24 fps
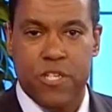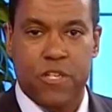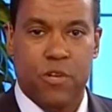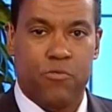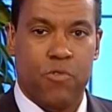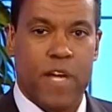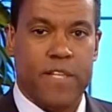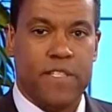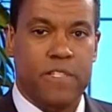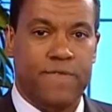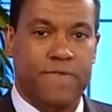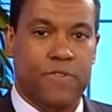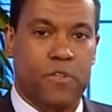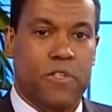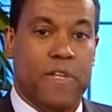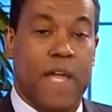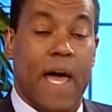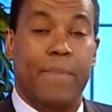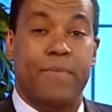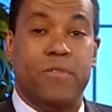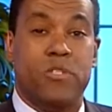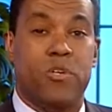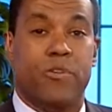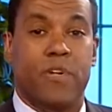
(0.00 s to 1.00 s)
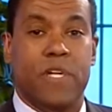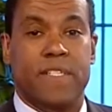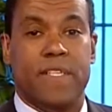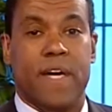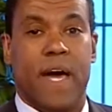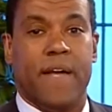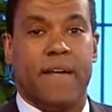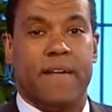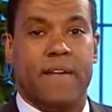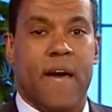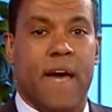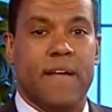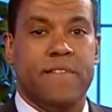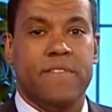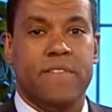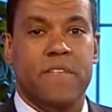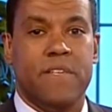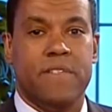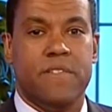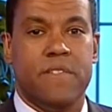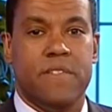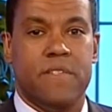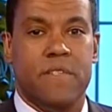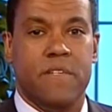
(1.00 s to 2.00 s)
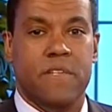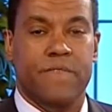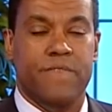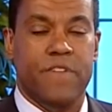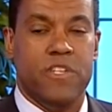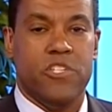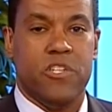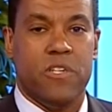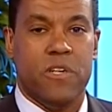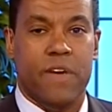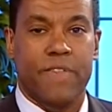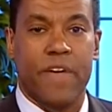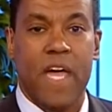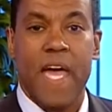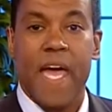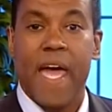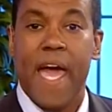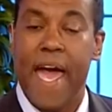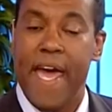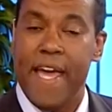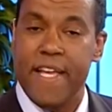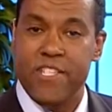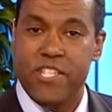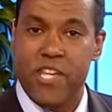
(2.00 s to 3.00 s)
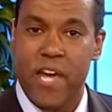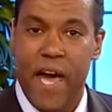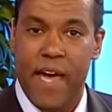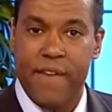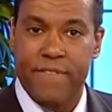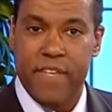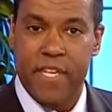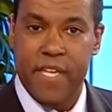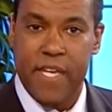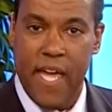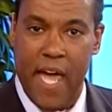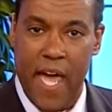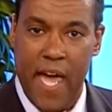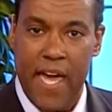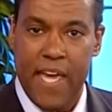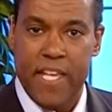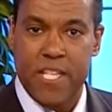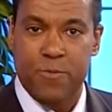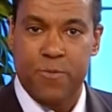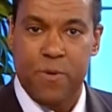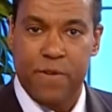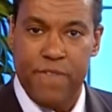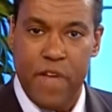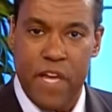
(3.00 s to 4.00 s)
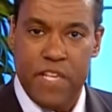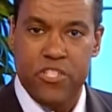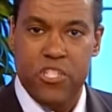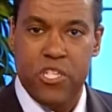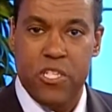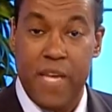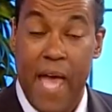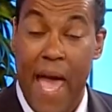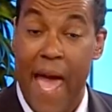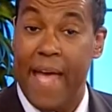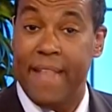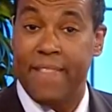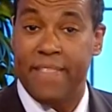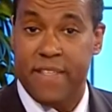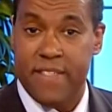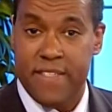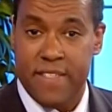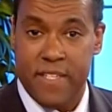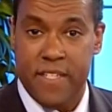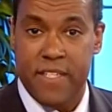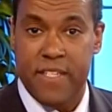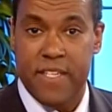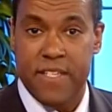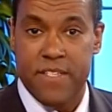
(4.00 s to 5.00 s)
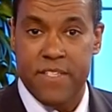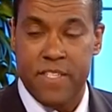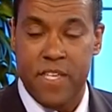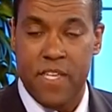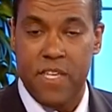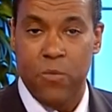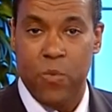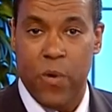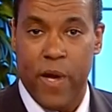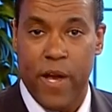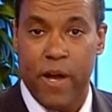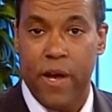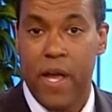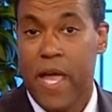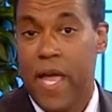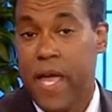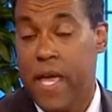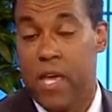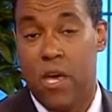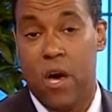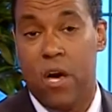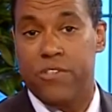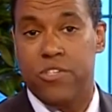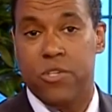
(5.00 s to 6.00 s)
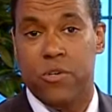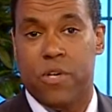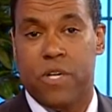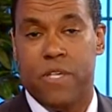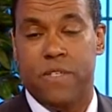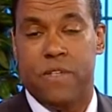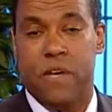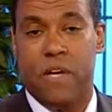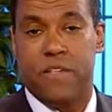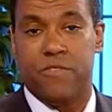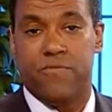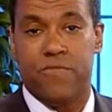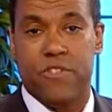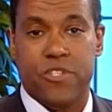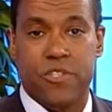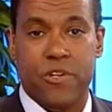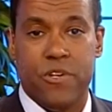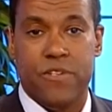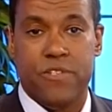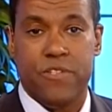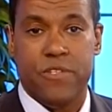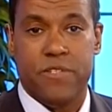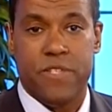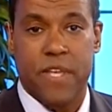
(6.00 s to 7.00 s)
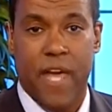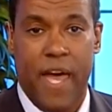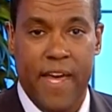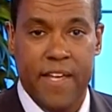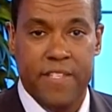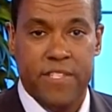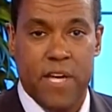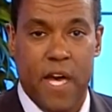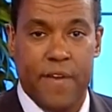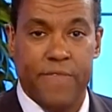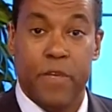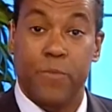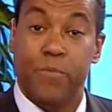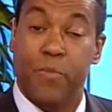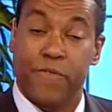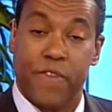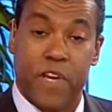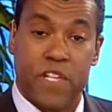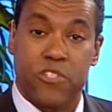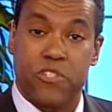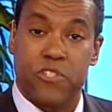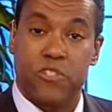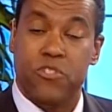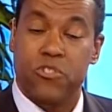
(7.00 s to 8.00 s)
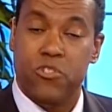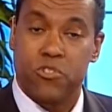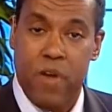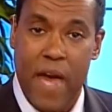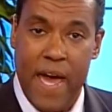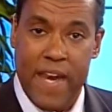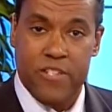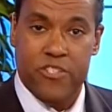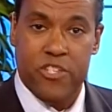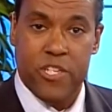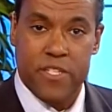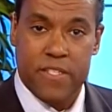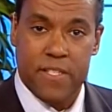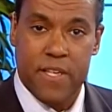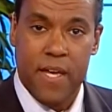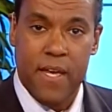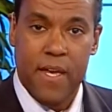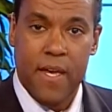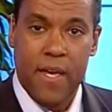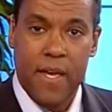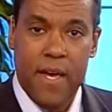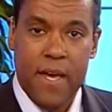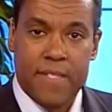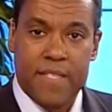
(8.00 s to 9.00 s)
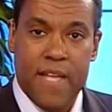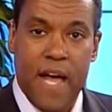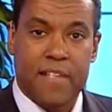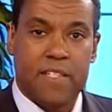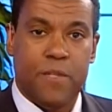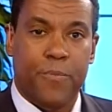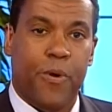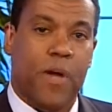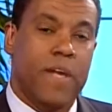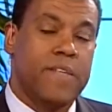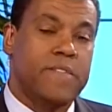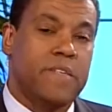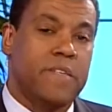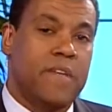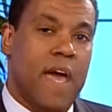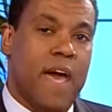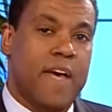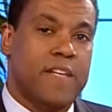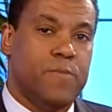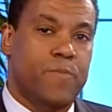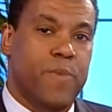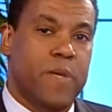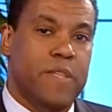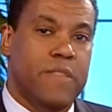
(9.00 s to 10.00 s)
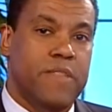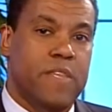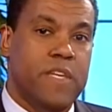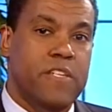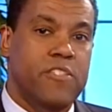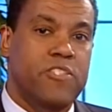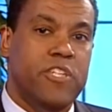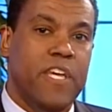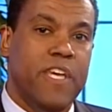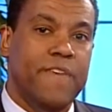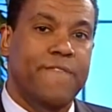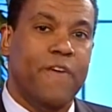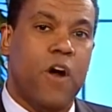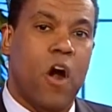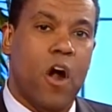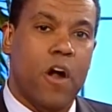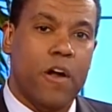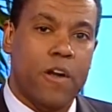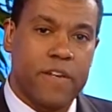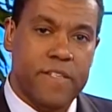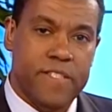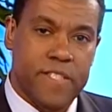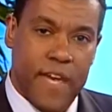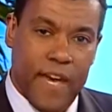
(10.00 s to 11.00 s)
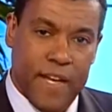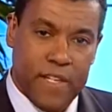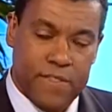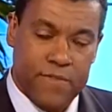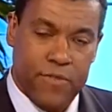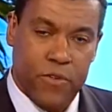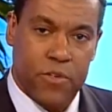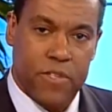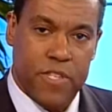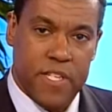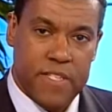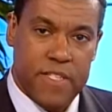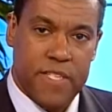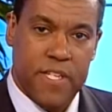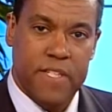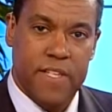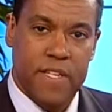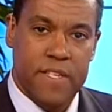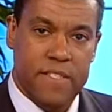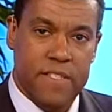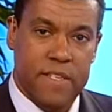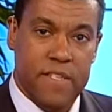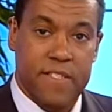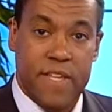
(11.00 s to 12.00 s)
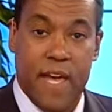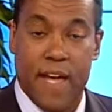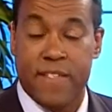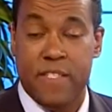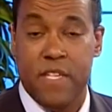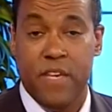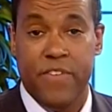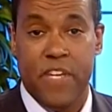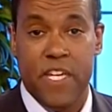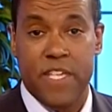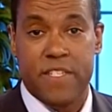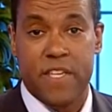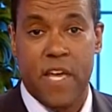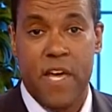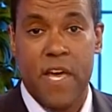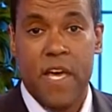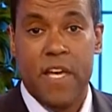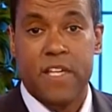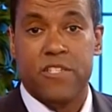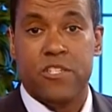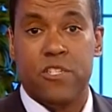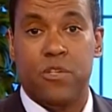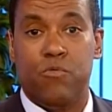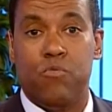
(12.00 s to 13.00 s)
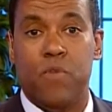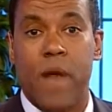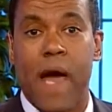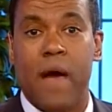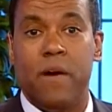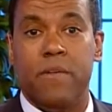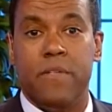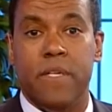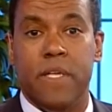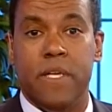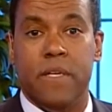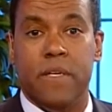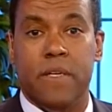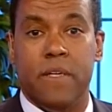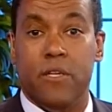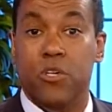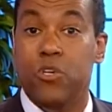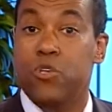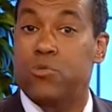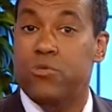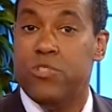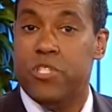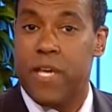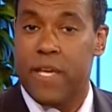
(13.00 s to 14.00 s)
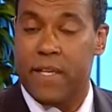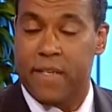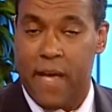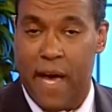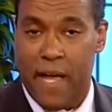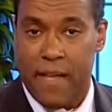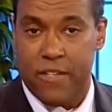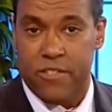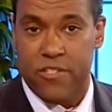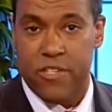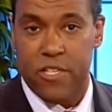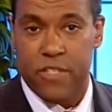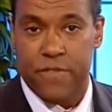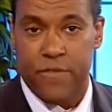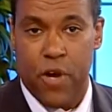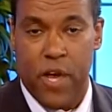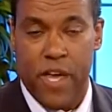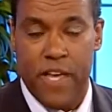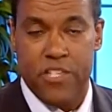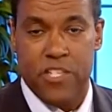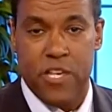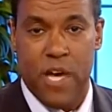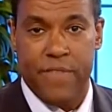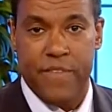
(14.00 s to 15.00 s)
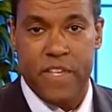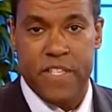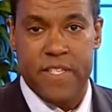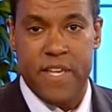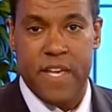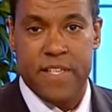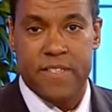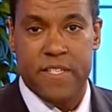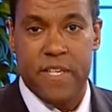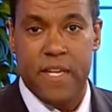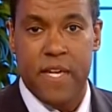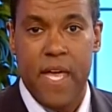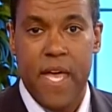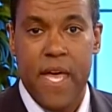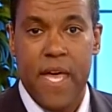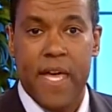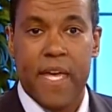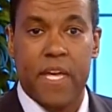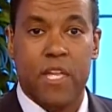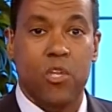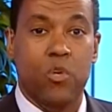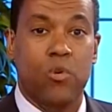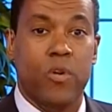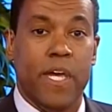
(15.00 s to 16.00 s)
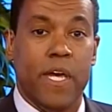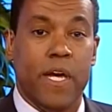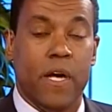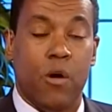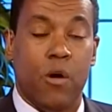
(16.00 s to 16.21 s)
Director for Laboratory Diagnostics in the Division of HIV/AIDS Prevention at the CDC, where he also conducts research into HIV prevention strategies. Dr. Branson has been the chief architect for the CDC's activities surrounding new technologies for HIV testing, including